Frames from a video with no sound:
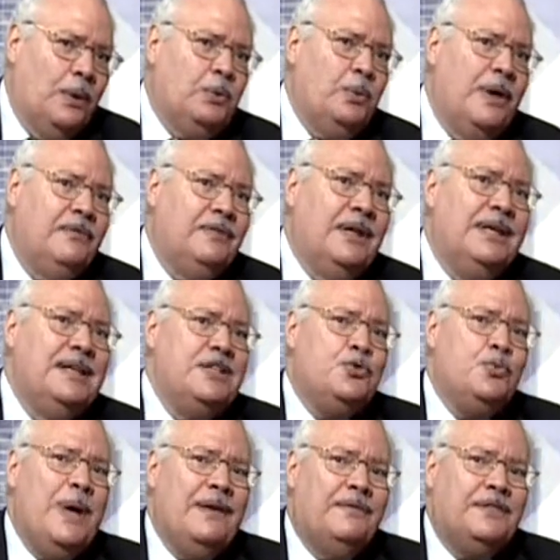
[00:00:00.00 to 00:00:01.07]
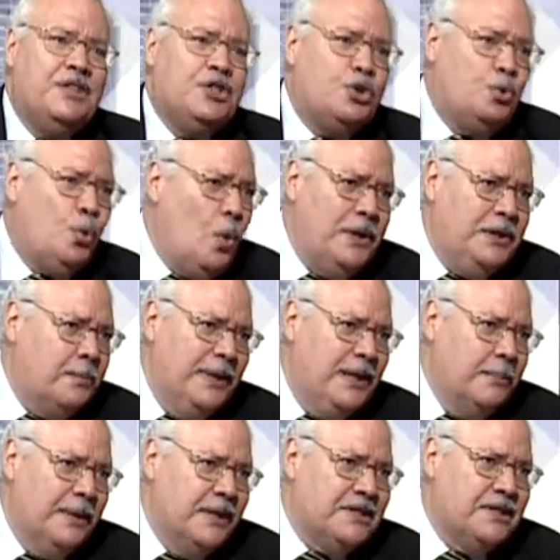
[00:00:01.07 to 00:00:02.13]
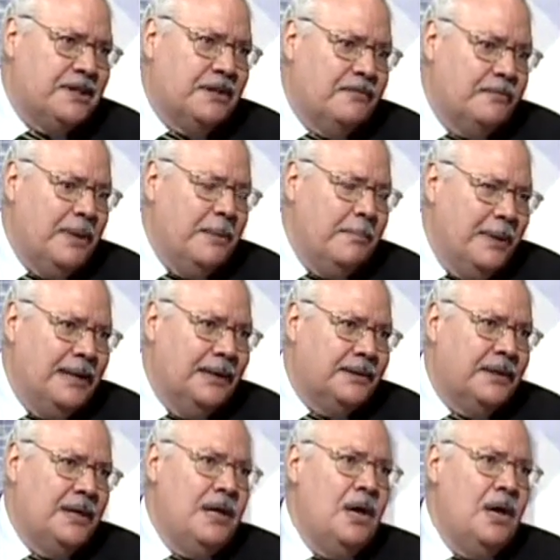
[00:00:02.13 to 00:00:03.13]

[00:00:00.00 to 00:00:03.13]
What we have done is we have destroyed many bricks that have been built.